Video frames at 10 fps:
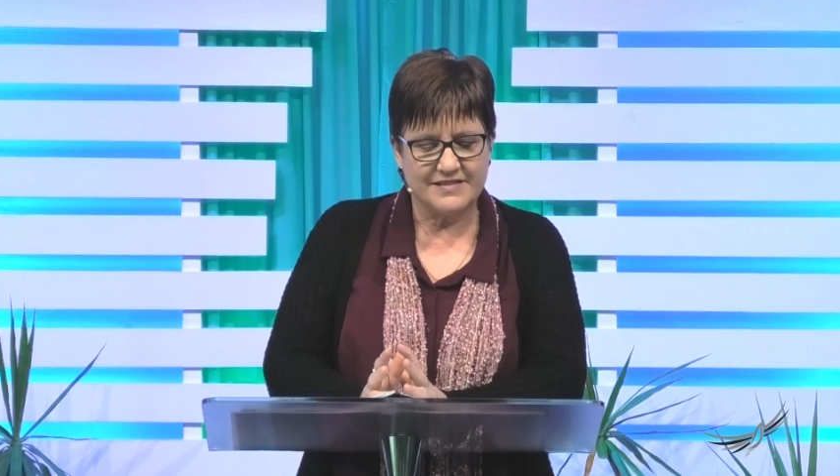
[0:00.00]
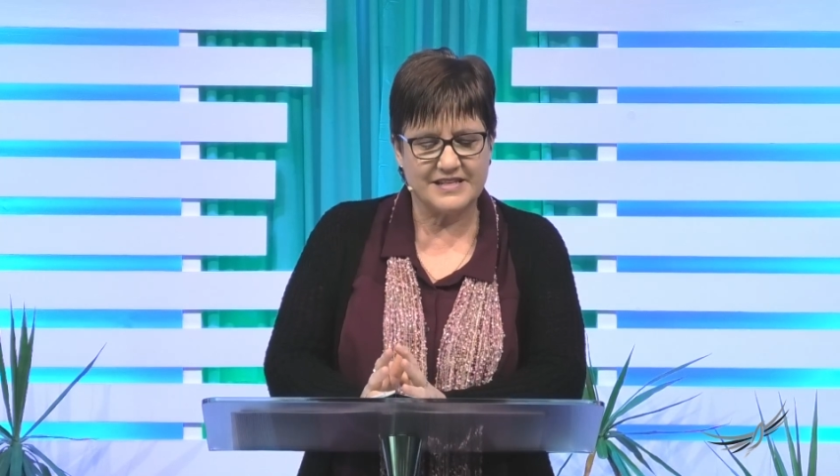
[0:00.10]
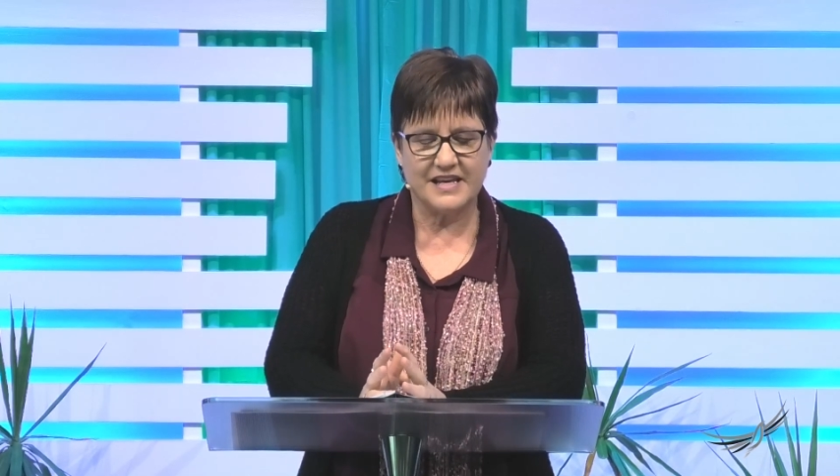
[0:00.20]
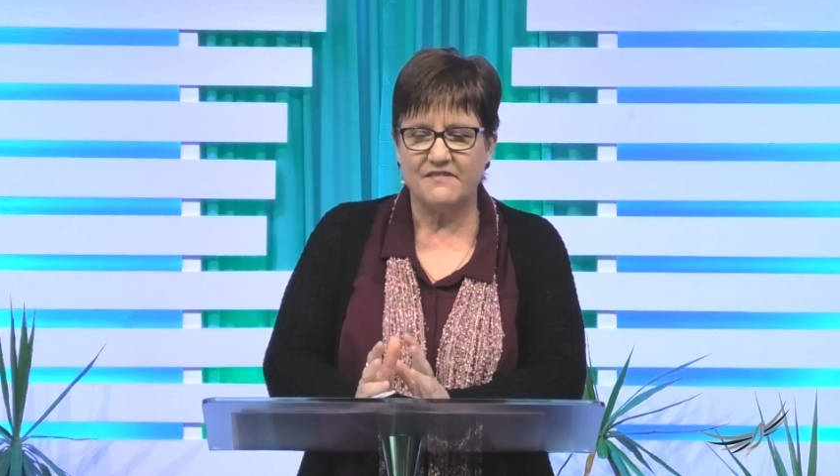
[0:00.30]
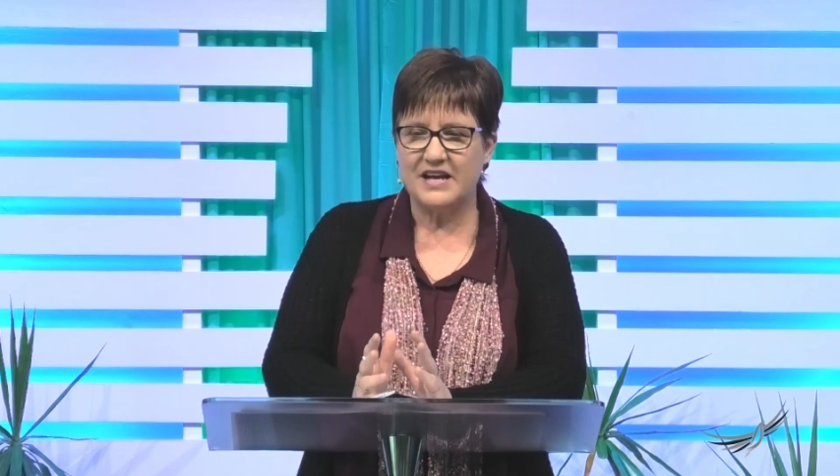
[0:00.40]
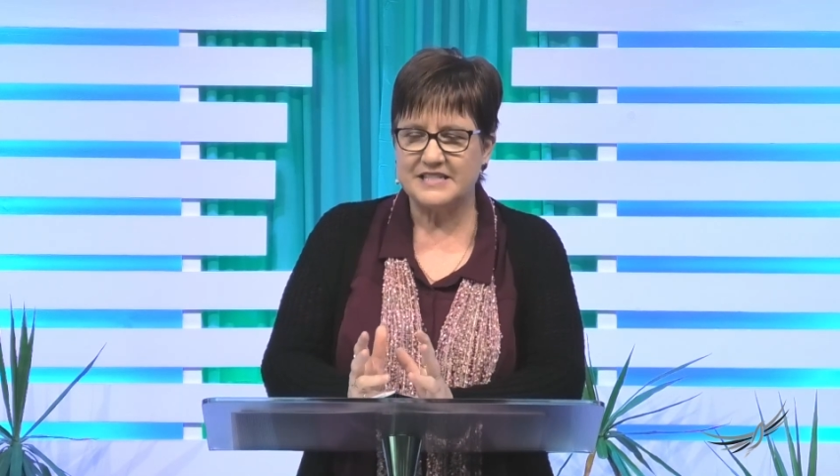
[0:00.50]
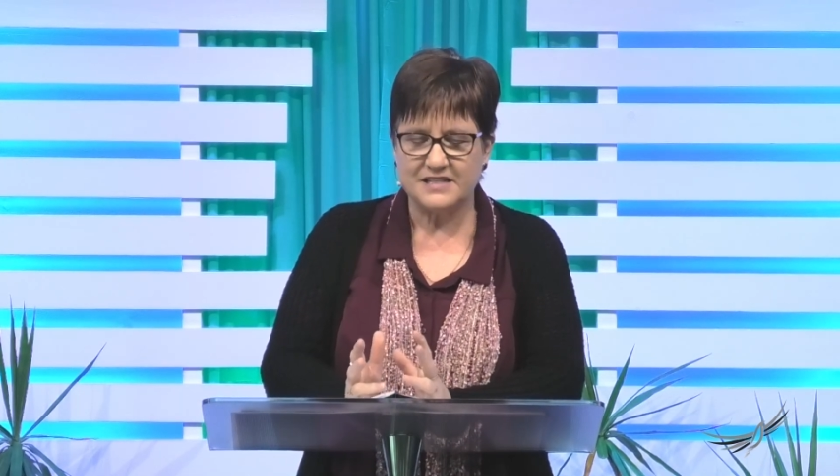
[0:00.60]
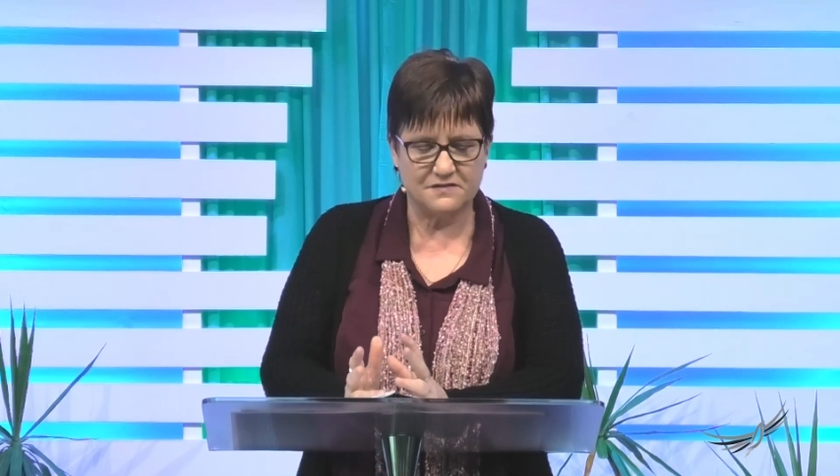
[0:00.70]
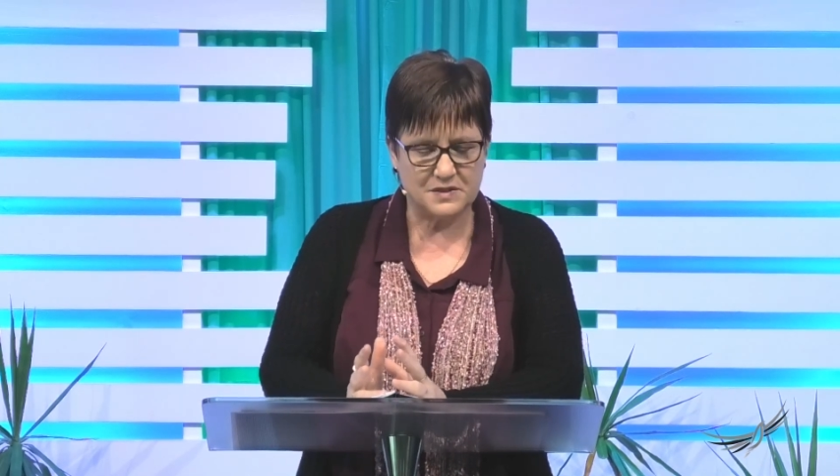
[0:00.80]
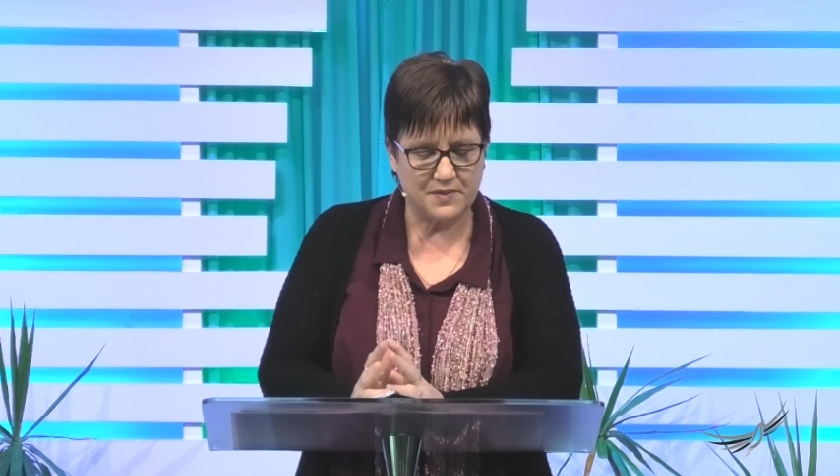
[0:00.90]
to give
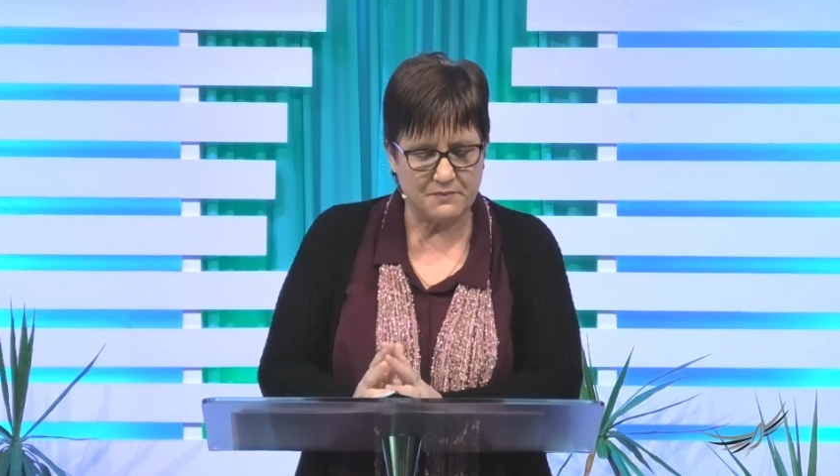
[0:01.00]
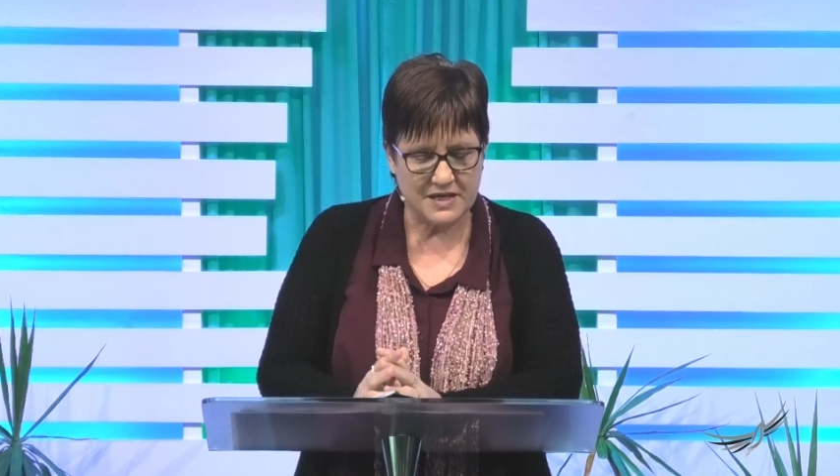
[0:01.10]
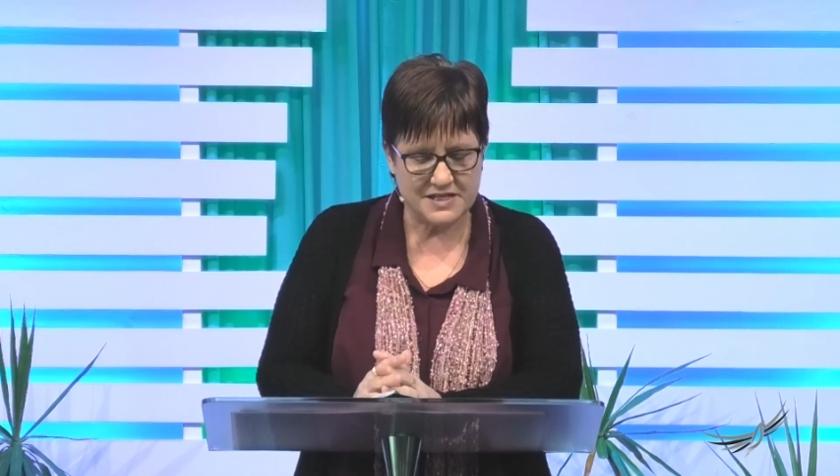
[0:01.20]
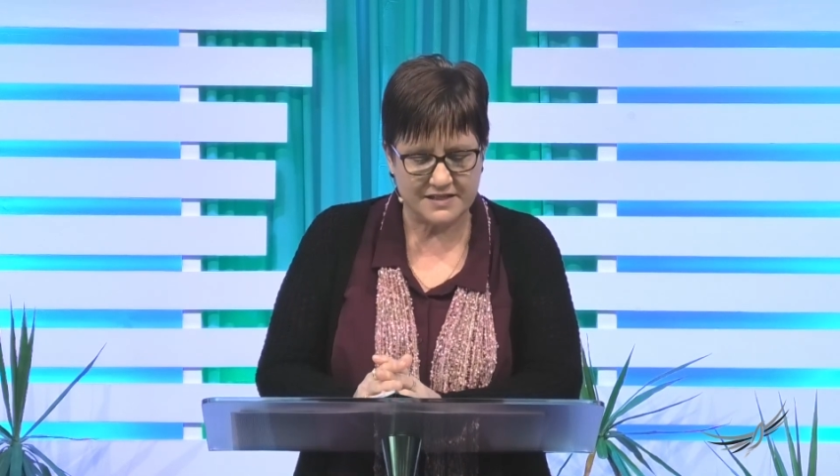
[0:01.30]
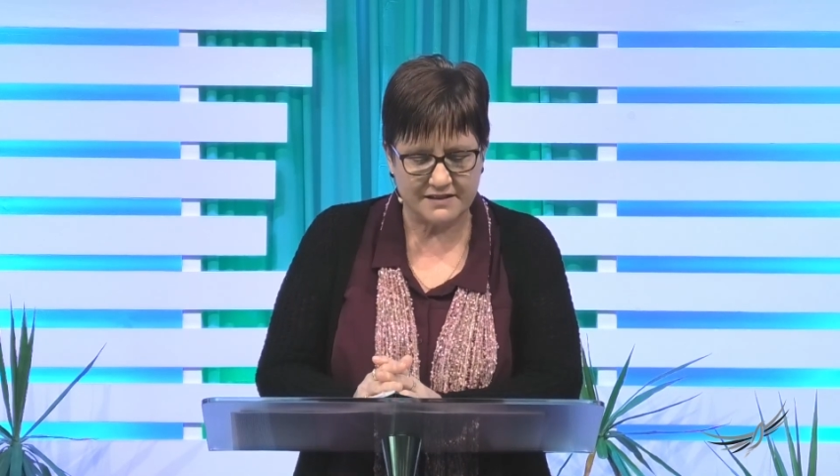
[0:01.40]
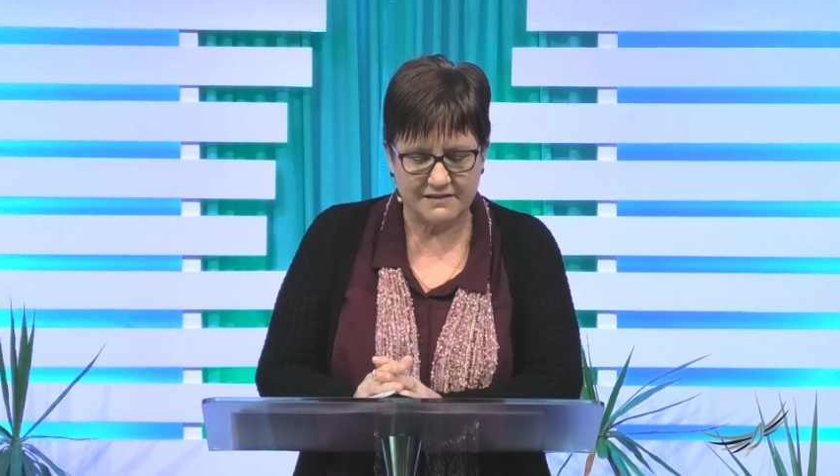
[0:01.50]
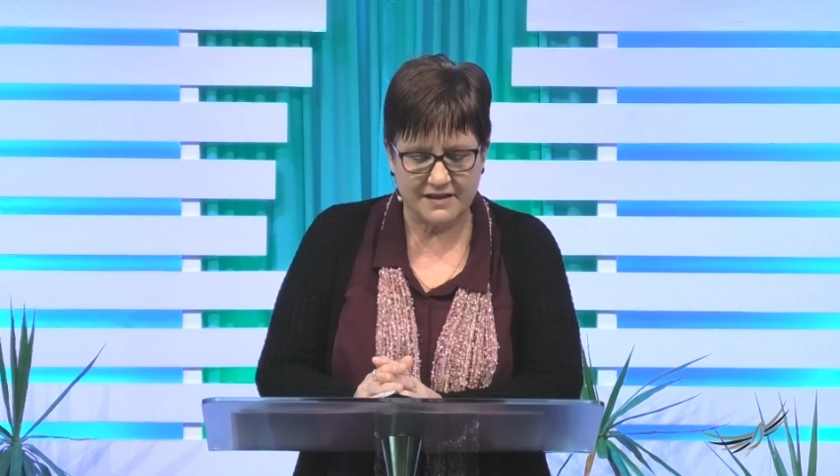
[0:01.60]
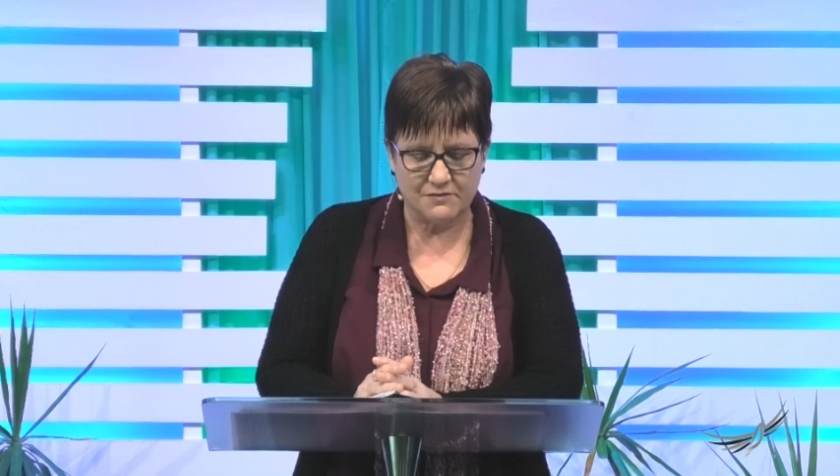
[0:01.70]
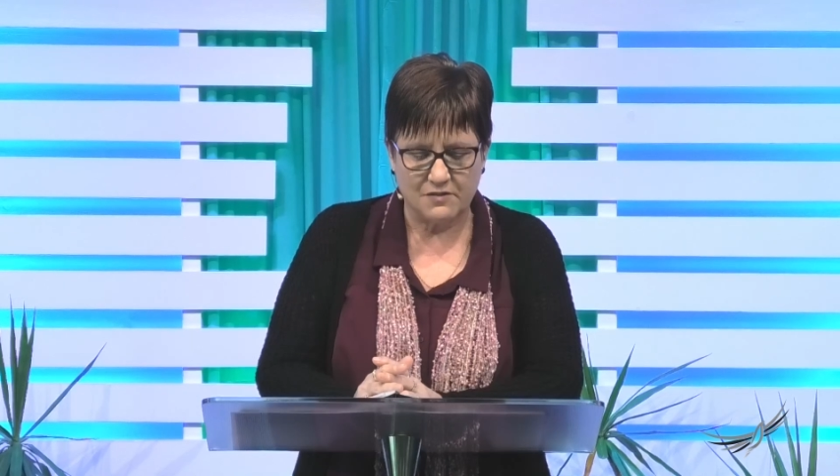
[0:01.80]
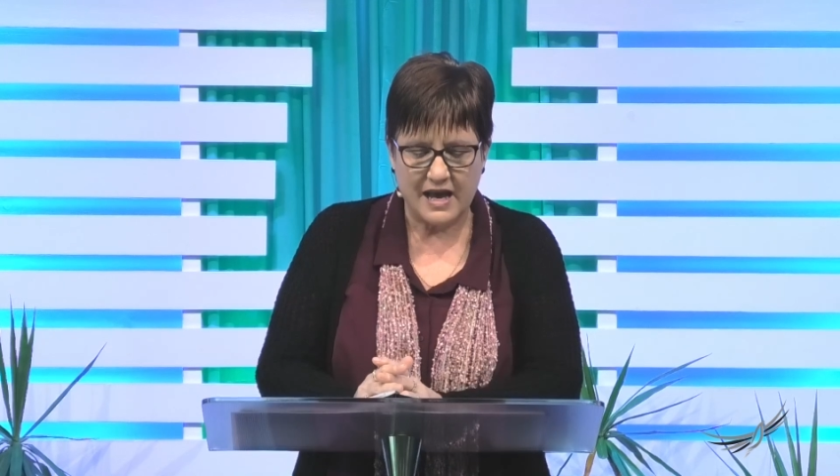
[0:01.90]
ourselves permission
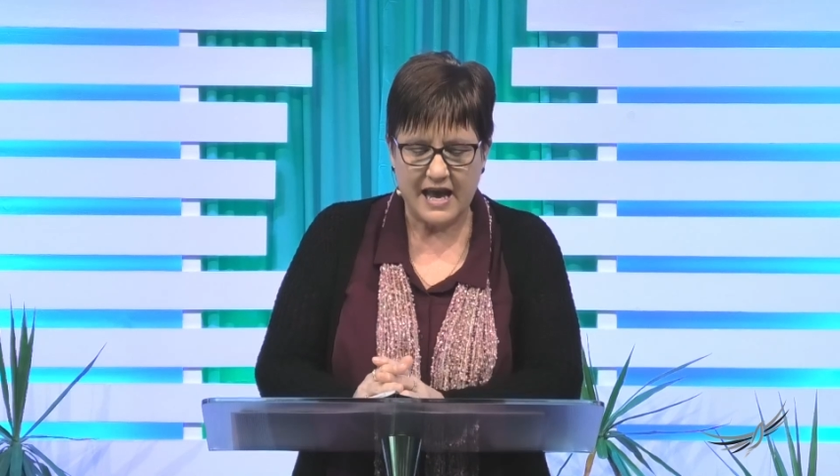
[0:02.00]
that